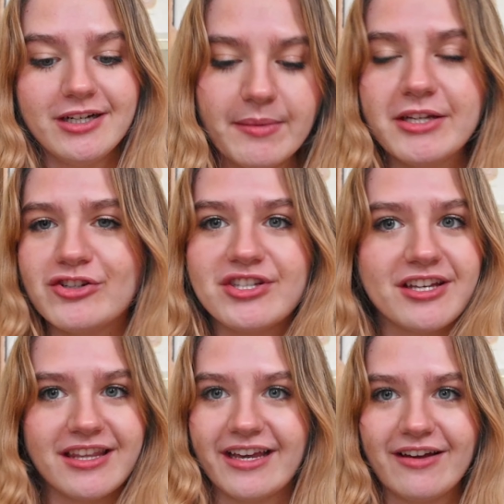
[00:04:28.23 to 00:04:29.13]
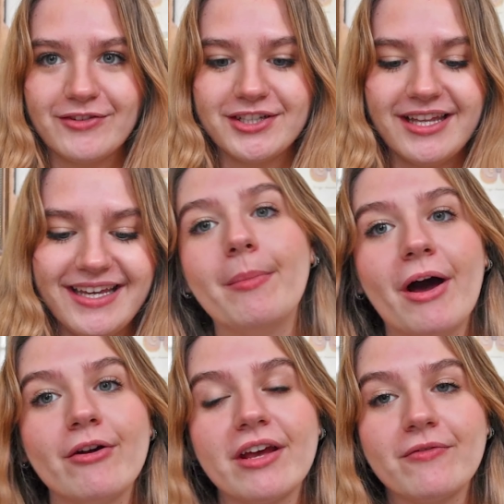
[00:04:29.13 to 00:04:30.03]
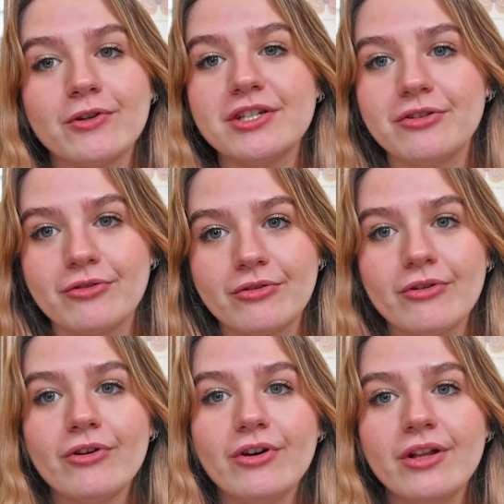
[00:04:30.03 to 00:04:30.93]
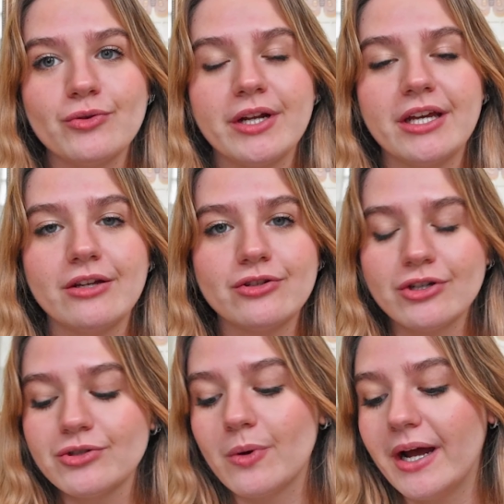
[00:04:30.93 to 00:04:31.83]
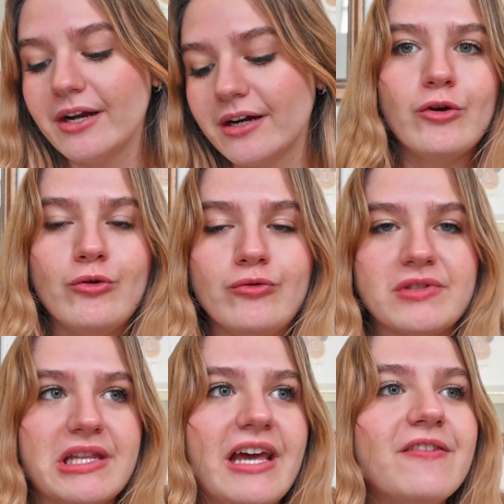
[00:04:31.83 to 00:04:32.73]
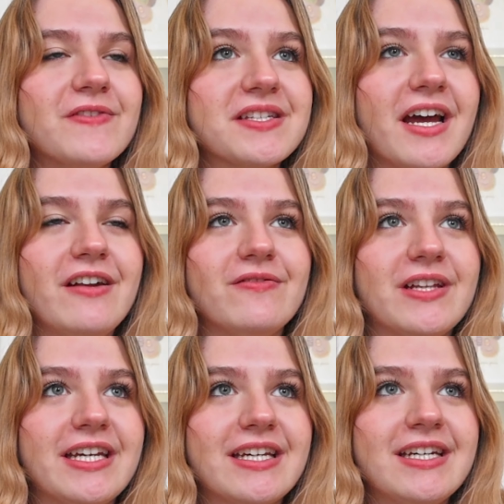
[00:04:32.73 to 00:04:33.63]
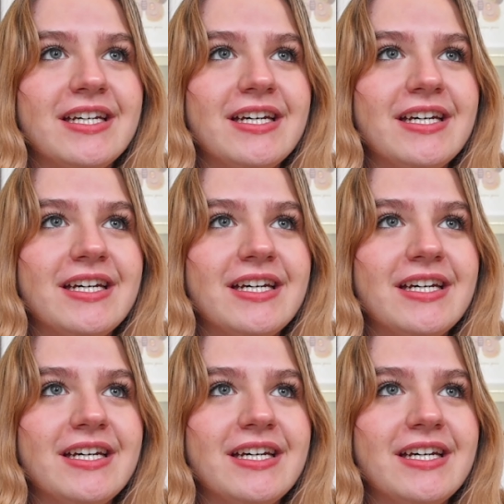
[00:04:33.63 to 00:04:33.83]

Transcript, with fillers: I mean, just look at that cover. Like, about a 14-year-old girl joining church choir whose life is kind of like